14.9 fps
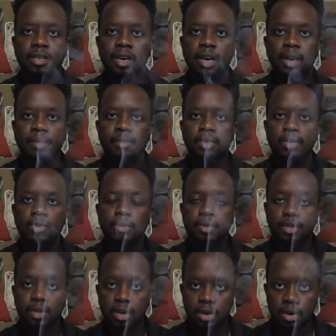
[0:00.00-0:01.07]
time to
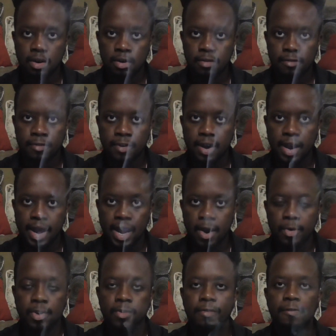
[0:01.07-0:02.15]
observe
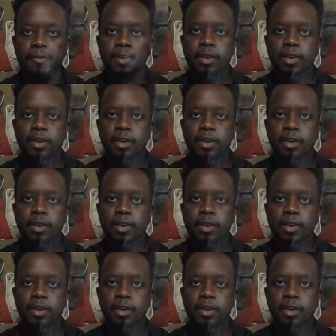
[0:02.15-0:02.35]
how you